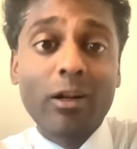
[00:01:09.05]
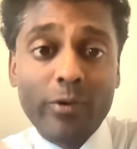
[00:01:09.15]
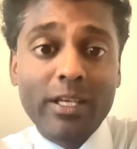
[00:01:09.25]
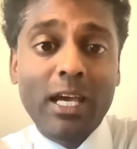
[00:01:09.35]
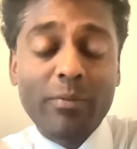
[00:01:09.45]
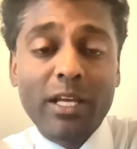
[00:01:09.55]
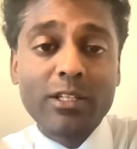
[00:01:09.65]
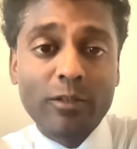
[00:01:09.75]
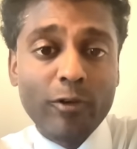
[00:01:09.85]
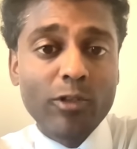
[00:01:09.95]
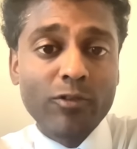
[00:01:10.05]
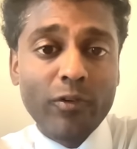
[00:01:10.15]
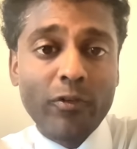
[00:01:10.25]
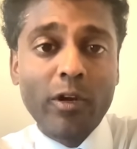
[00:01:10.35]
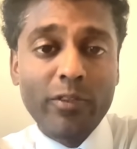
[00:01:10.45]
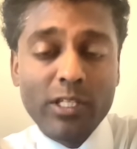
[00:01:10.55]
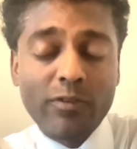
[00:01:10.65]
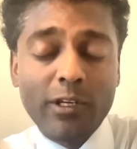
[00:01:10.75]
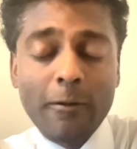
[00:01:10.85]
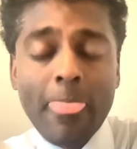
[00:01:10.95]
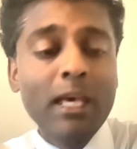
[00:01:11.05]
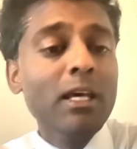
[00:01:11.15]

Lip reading: I'll recap the NHL futures for free on this video.